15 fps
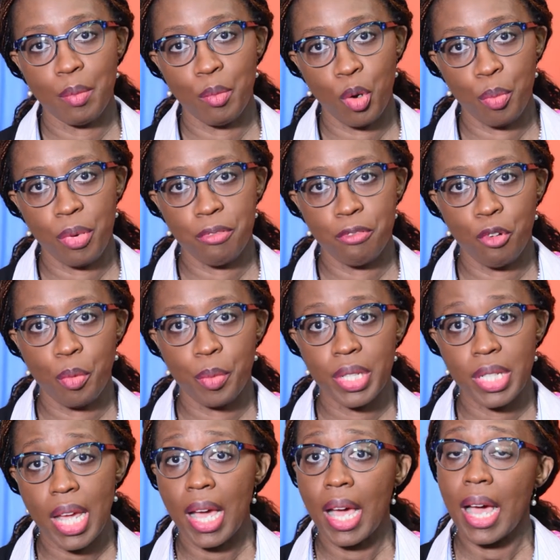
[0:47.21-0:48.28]
are more
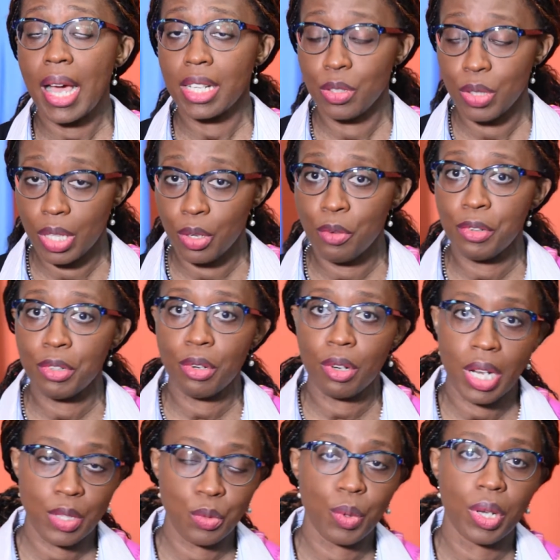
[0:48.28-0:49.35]
performant, are actually
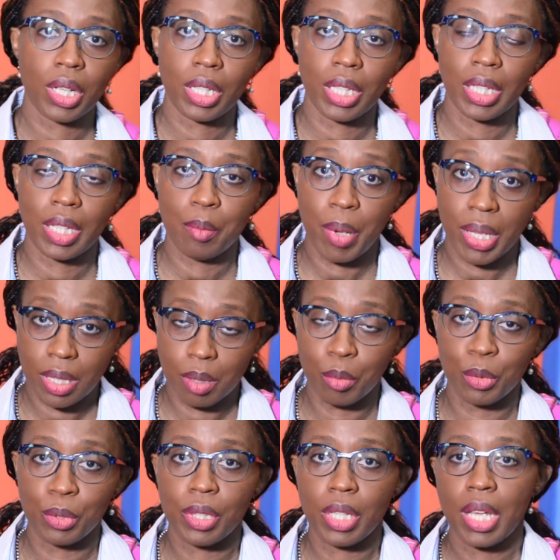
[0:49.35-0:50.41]
overall as well in a better
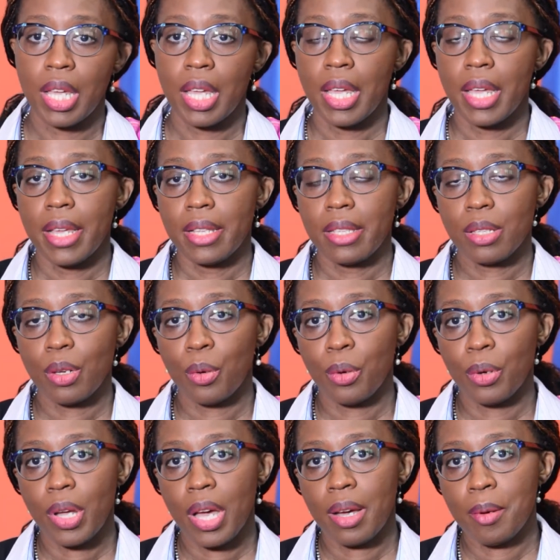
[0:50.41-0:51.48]
mood.
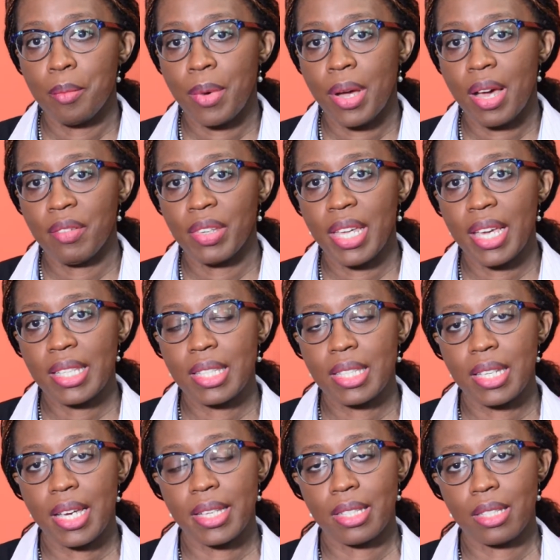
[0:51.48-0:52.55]
So having
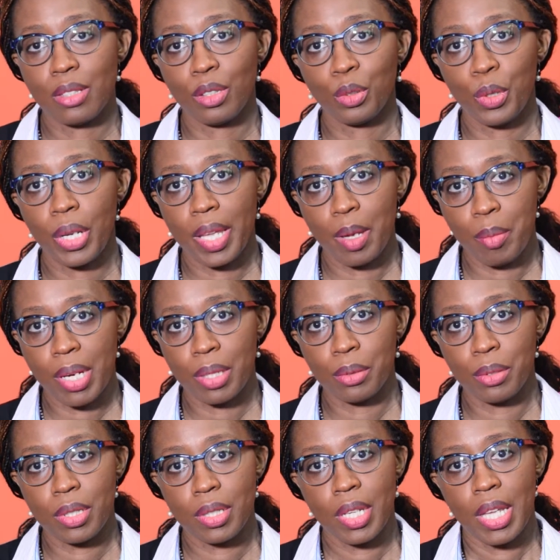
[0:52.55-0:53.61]
exercise is not only
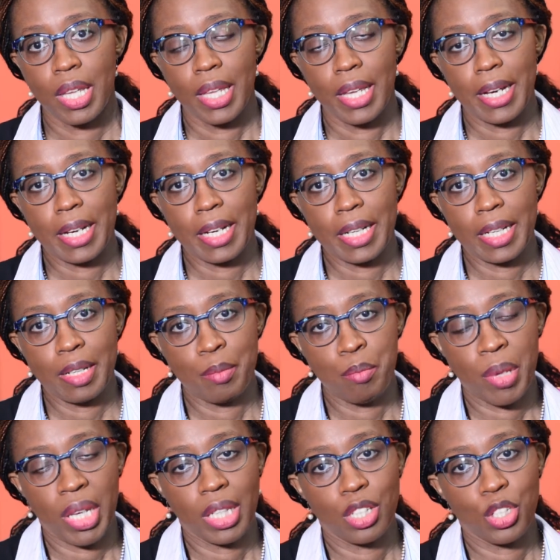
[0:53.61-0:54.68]
about
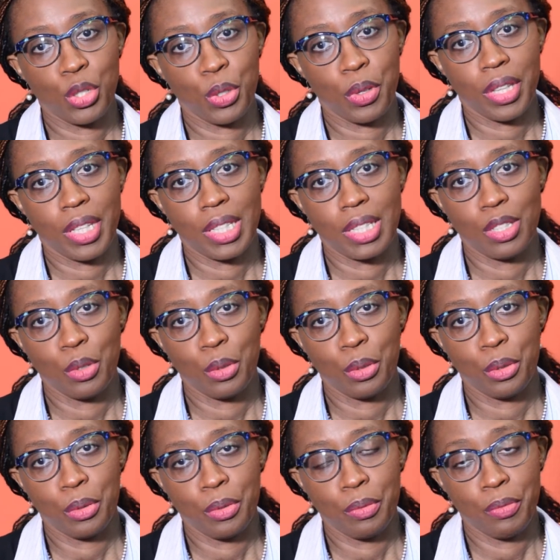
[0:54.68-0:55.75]
making sure that
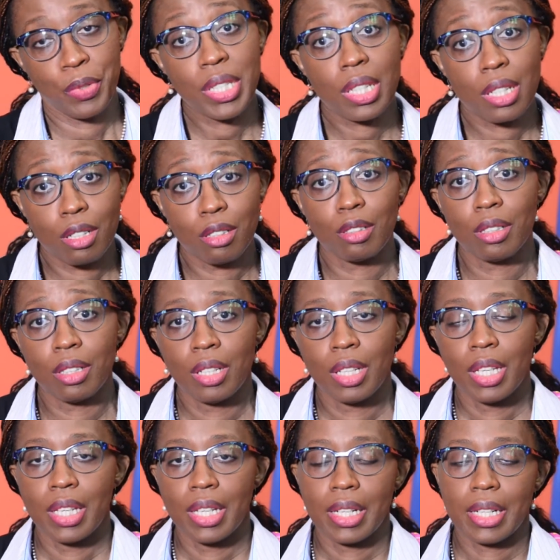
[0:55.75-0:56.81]
your physical
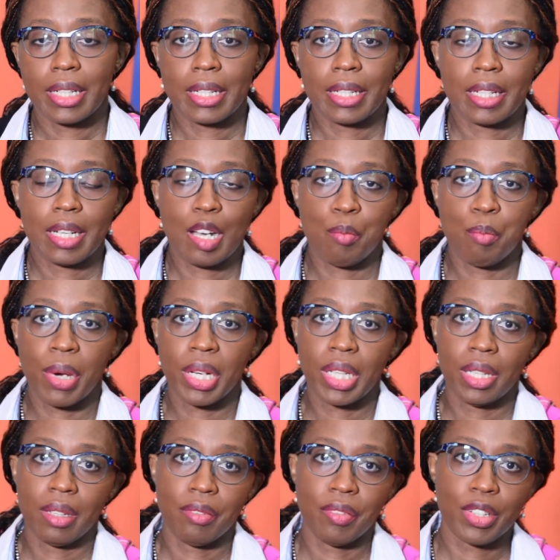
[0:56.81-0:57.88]

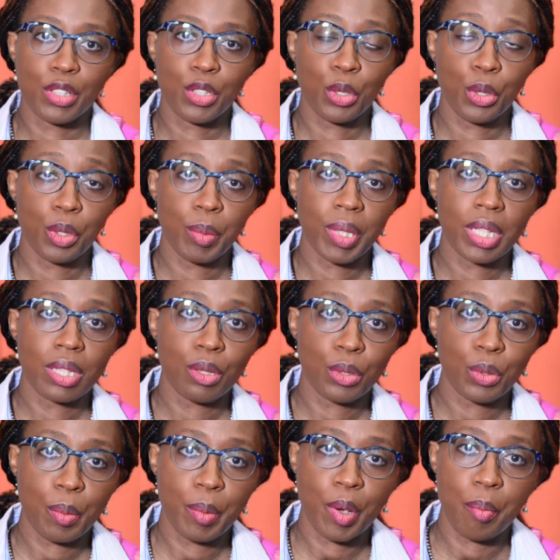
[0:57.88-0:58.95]
body feels good, but it's
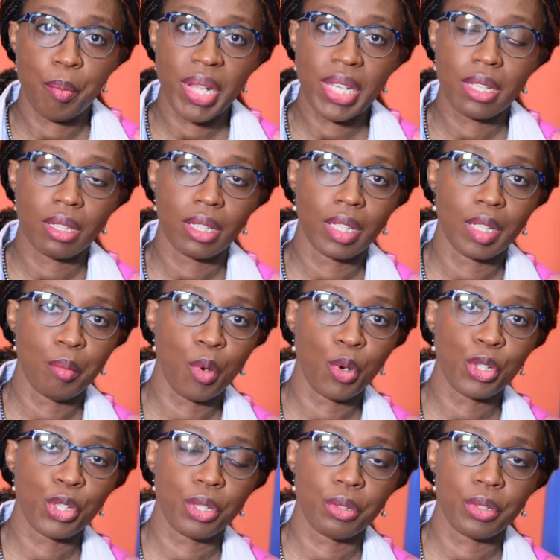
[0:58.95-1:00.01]
also about mental and
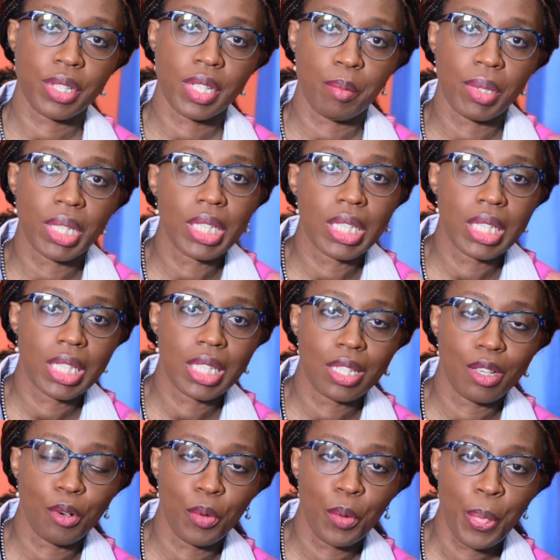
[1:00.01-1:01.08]
emotional stability.
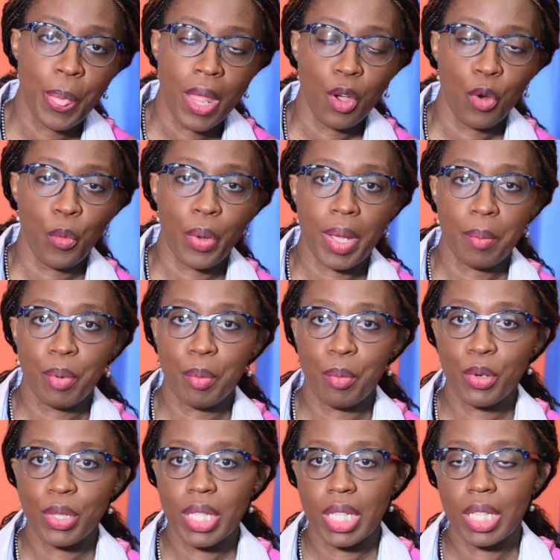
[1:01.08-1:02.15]
So we are
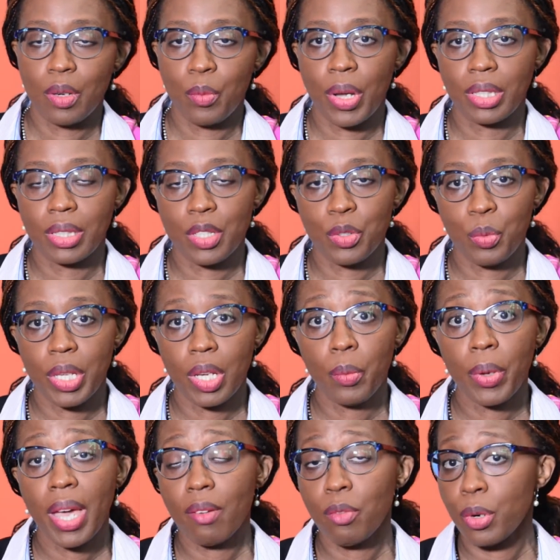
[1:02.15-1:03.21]
promoting Wellness Week.
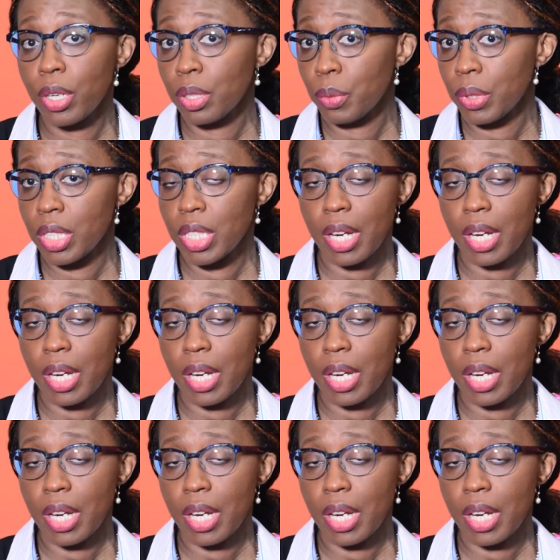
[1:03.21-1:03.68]
We have worked with